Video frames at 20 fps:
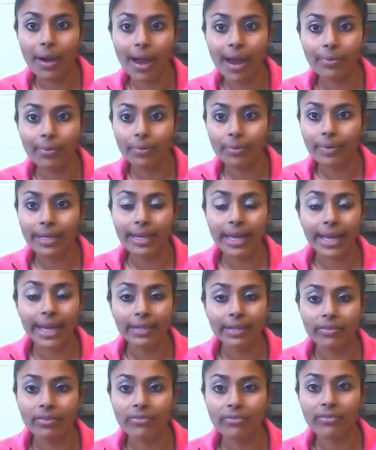probably
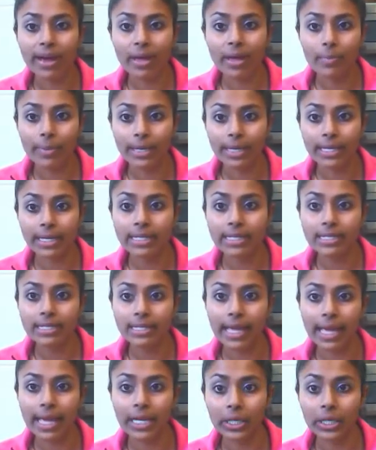not even 5 minutes,